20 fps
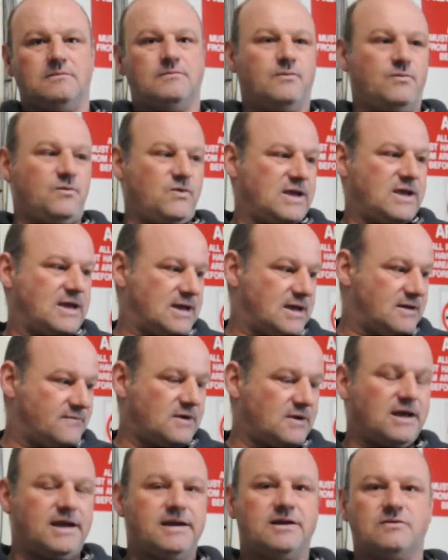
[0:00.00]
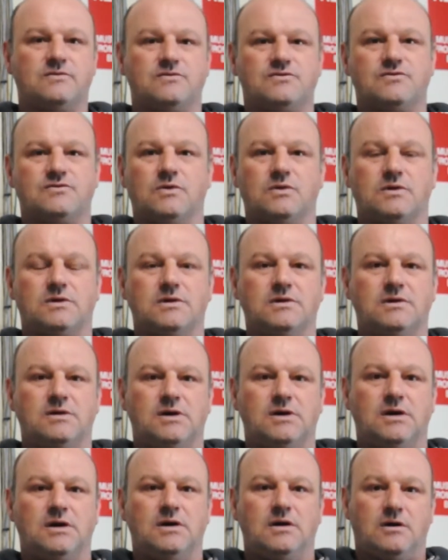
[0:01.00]
We have a light controller
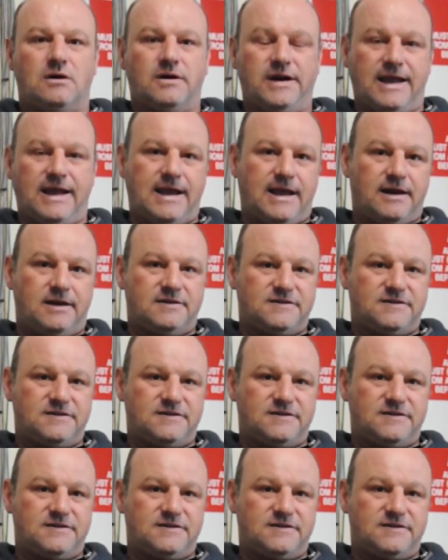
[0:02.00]
on hand.